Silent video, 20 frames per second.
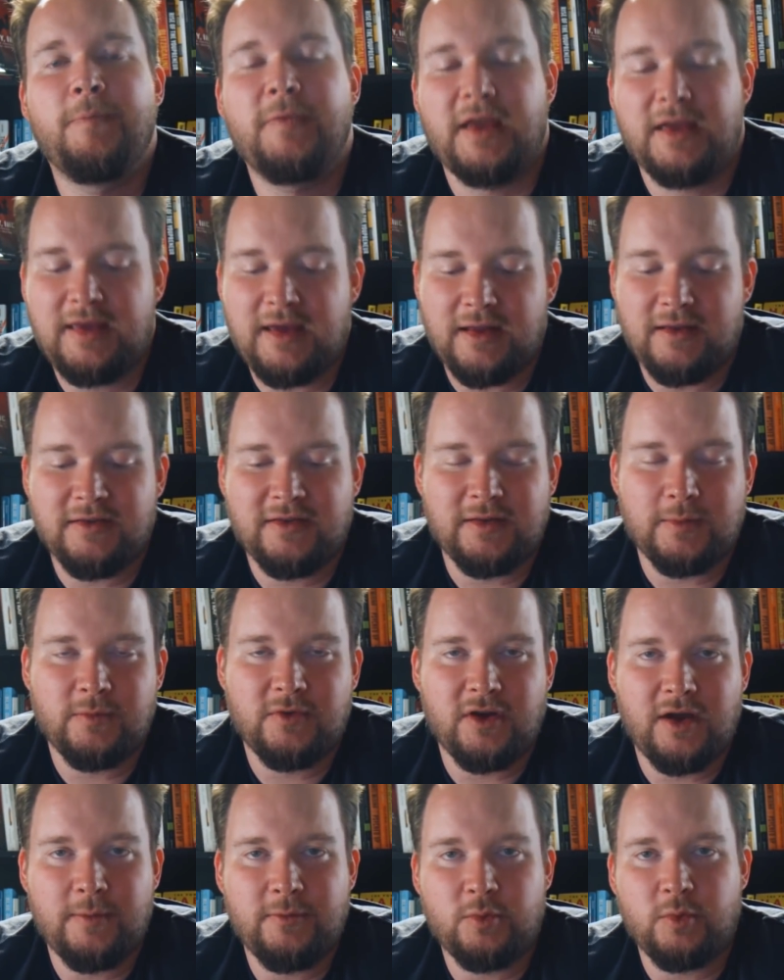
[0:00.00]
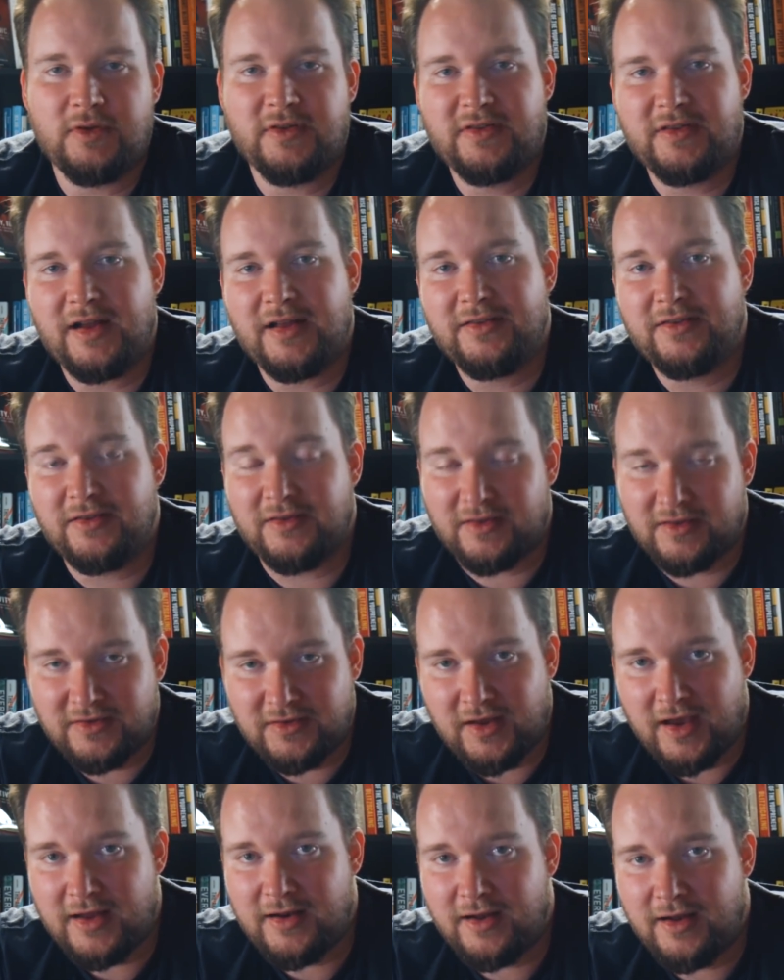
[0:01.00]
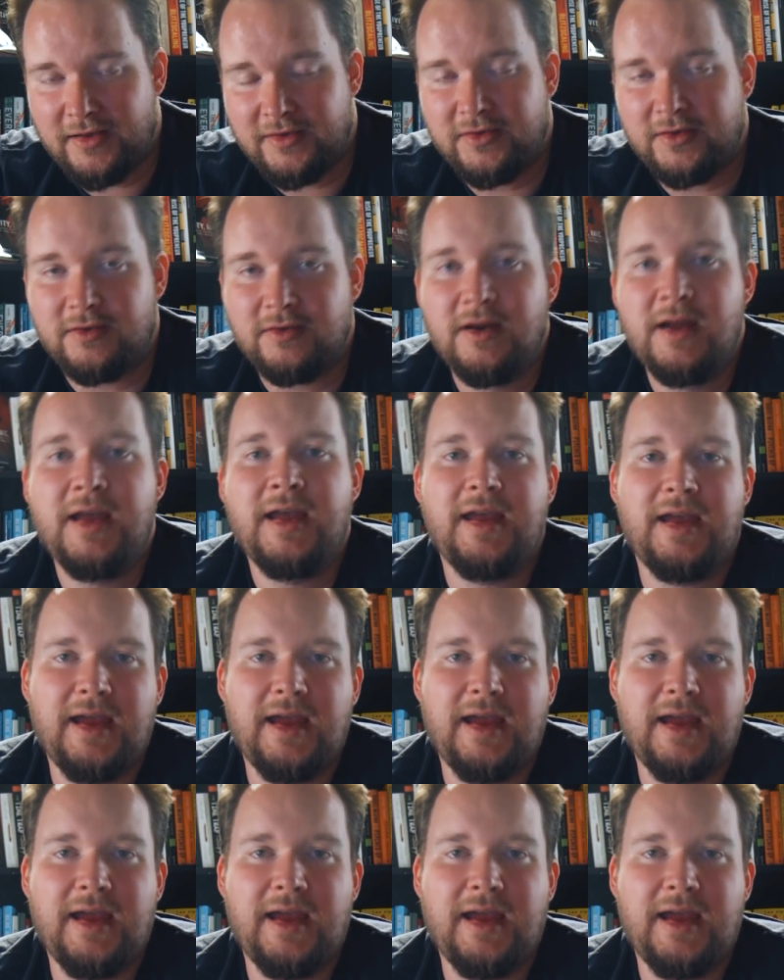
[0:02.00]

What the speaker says: Again, sometimes what starts as a side hustle